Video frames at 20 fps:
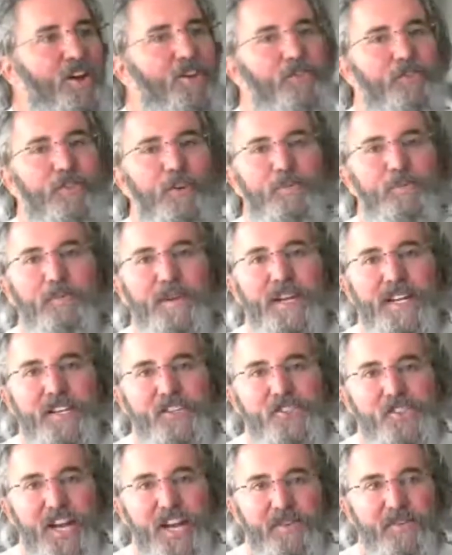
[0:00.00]
For me,
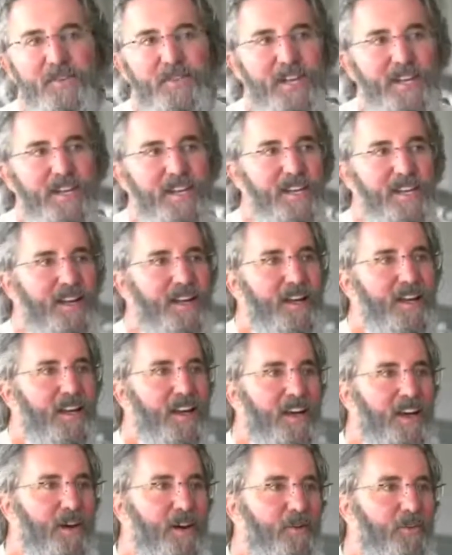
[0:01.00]
generally,
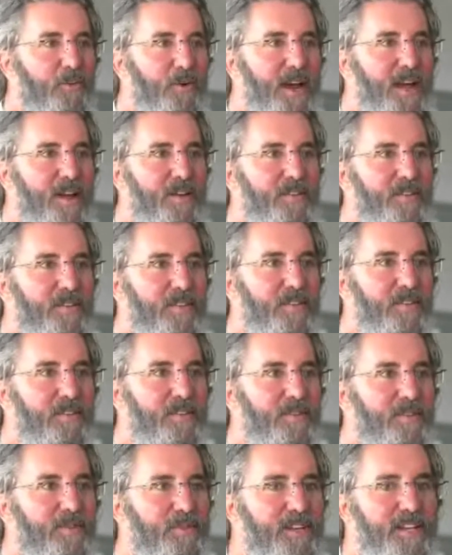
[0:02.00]
around the
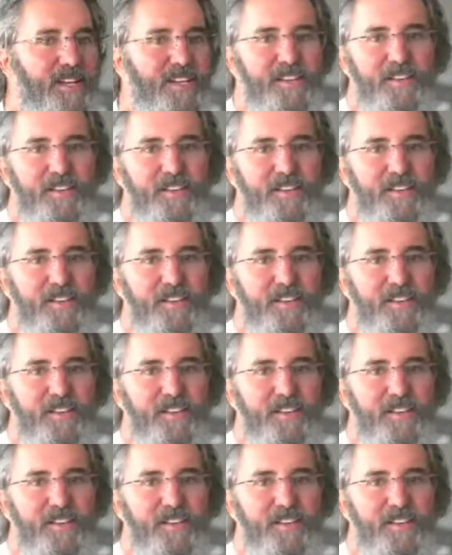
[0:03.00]
3